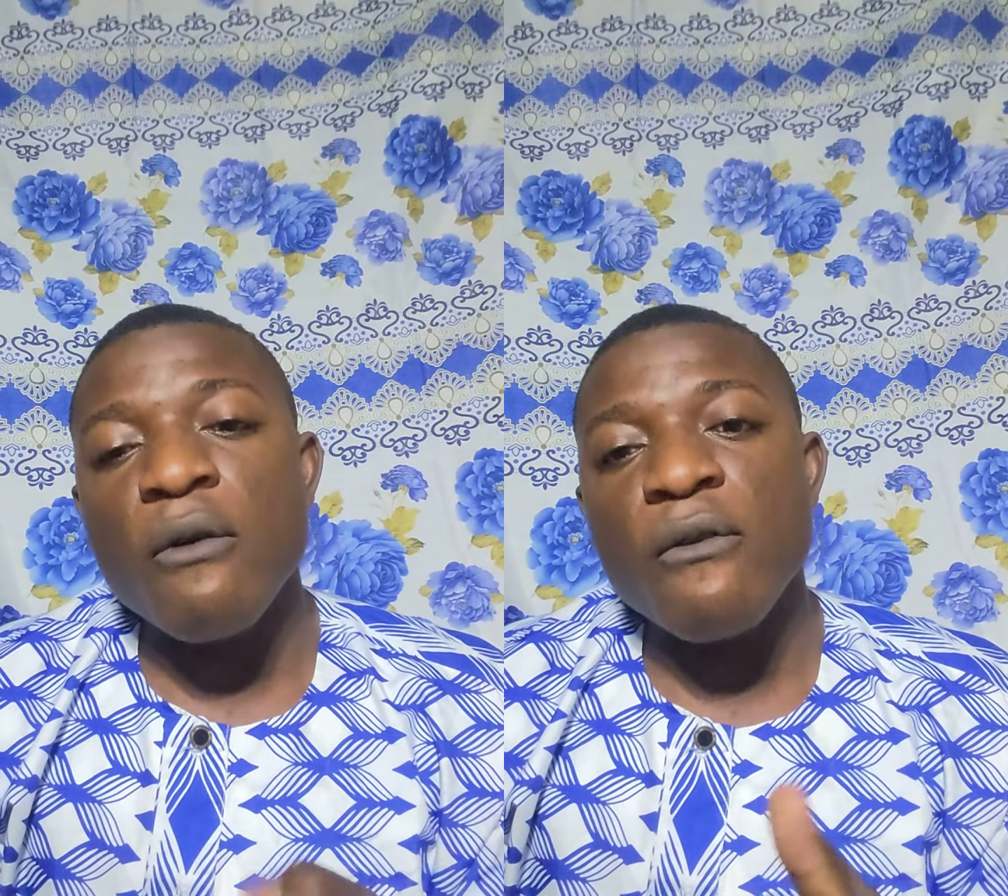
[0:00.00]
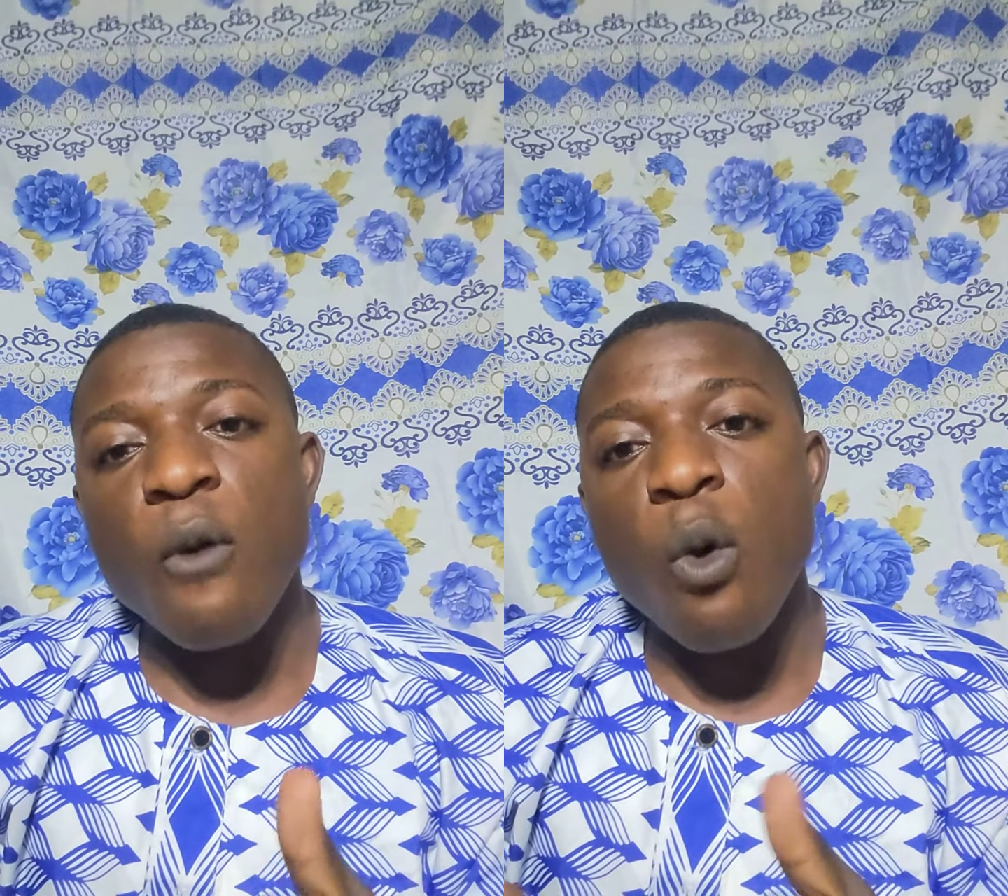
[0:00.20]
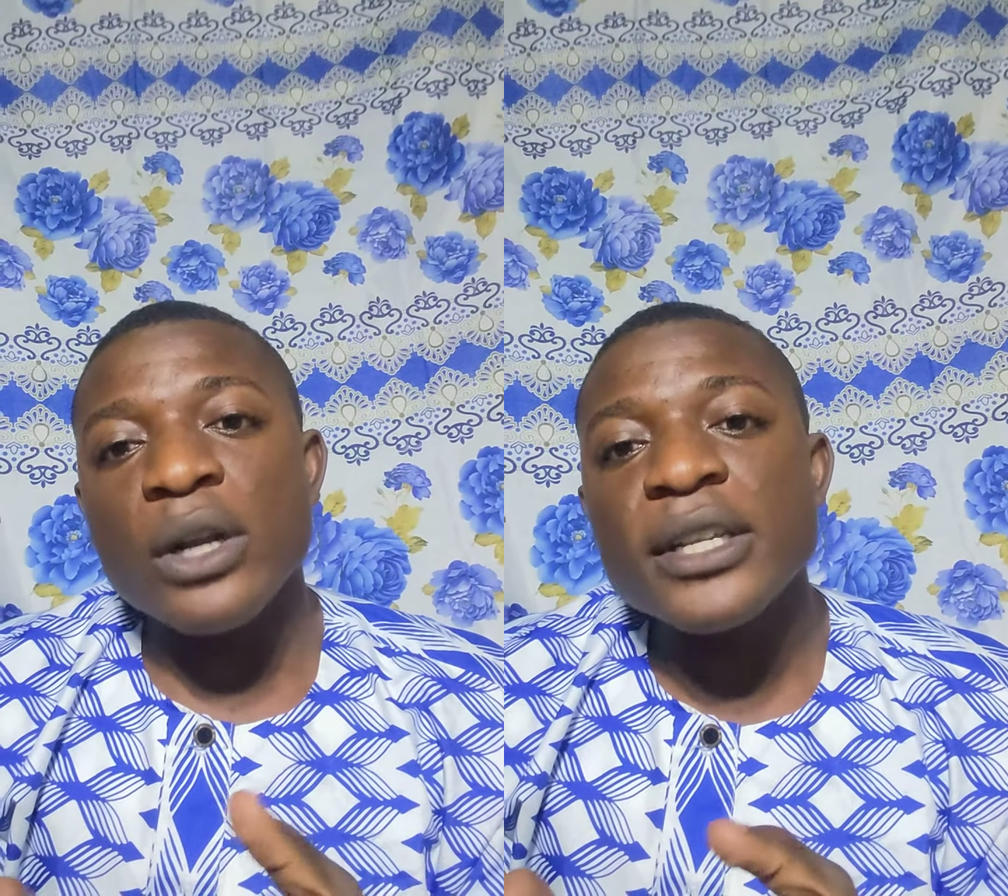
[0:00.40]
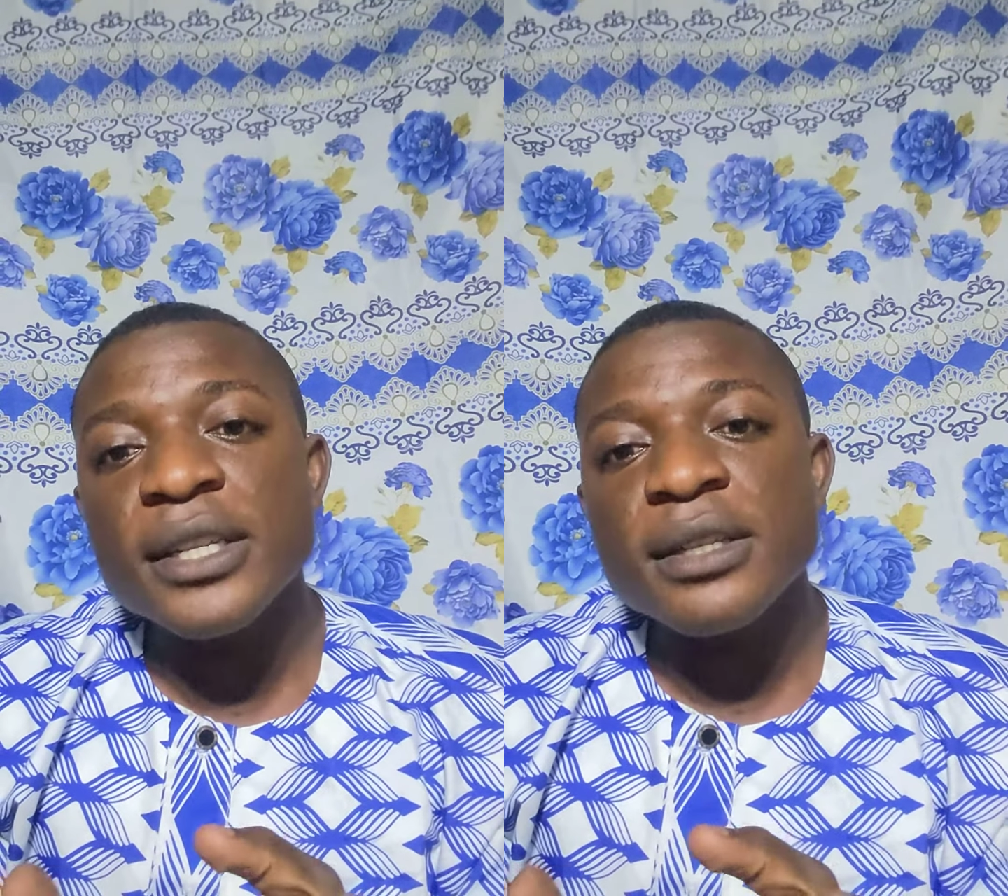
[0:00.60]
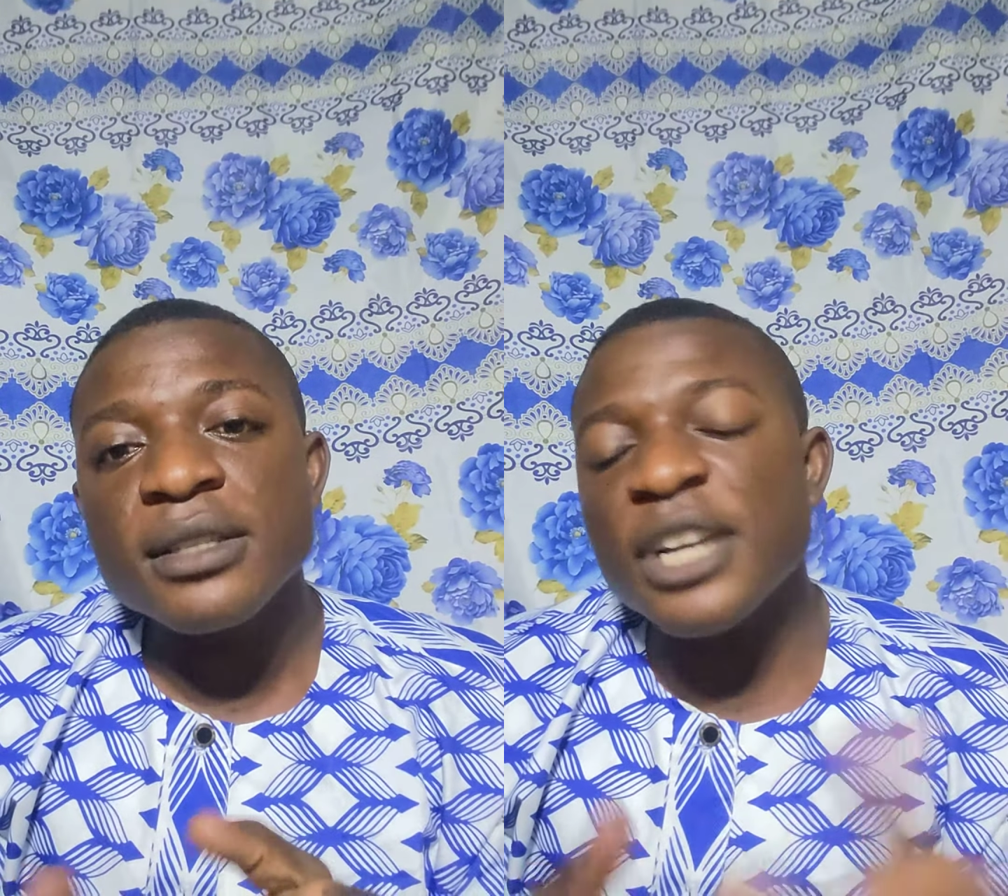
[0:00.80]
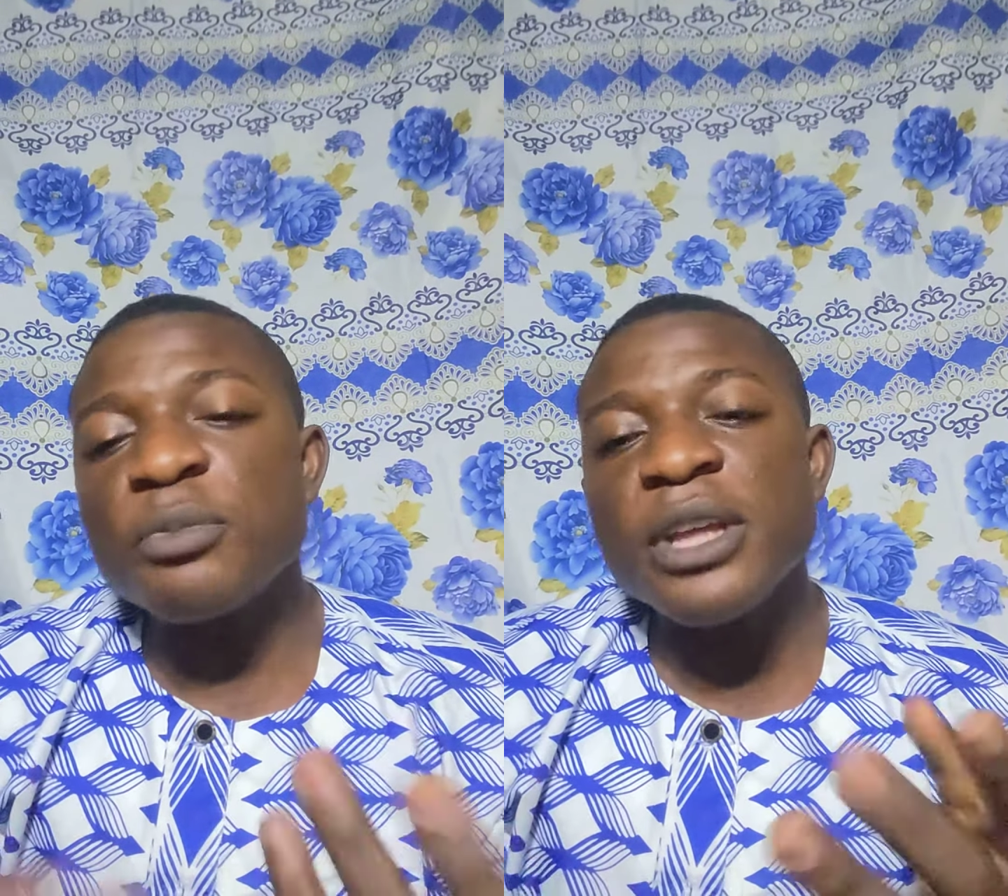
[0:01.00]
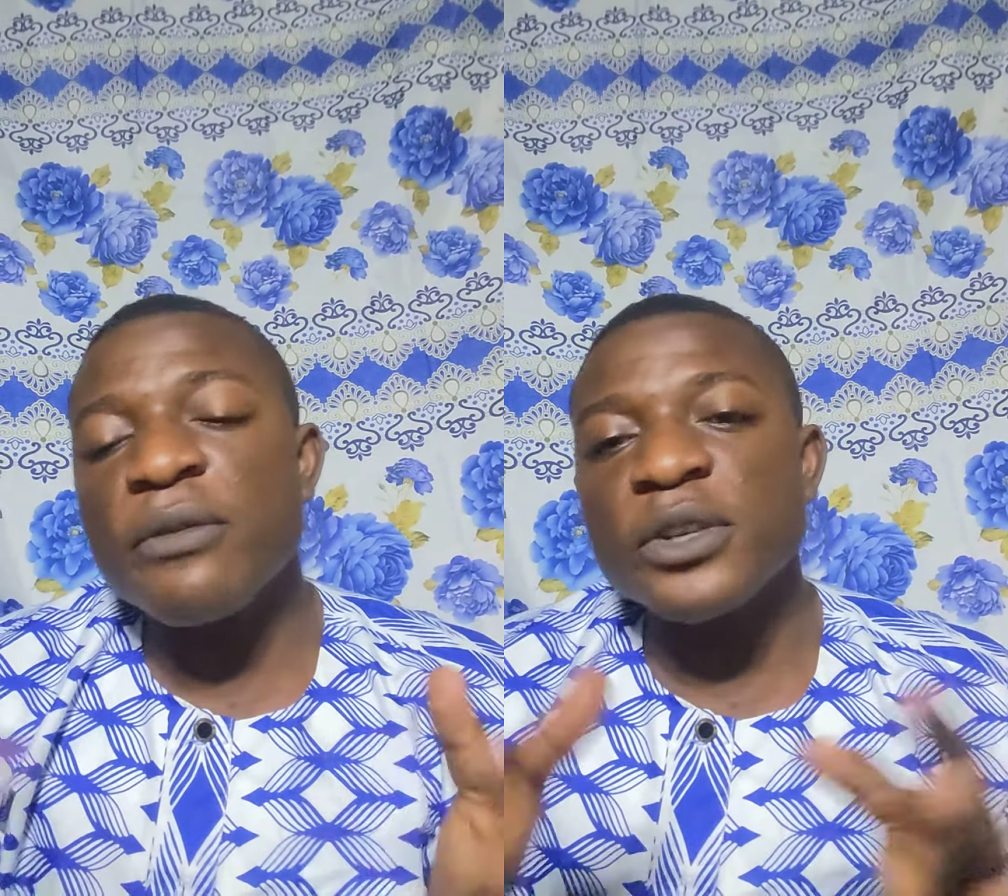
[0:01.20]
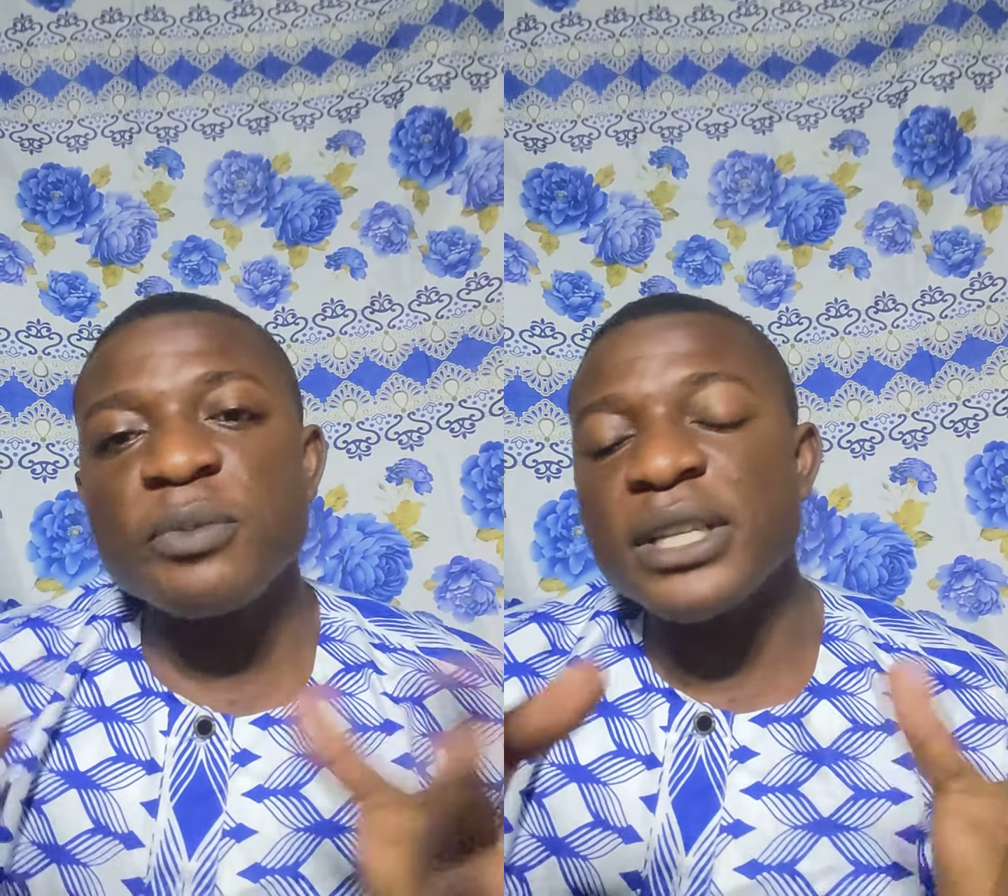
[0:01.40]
force. Centripetal force